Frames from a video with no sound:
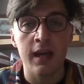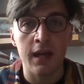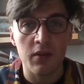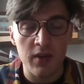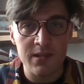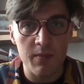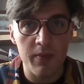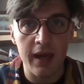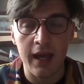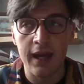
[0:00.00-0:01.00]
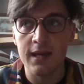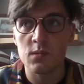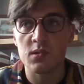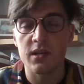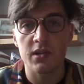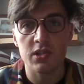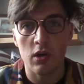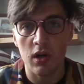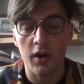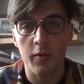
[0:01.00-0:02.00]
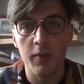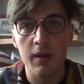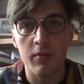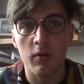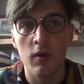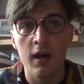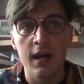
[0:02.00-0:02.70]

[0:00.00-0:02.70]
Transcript: And the reason being, here's what's going to shock a lot of people,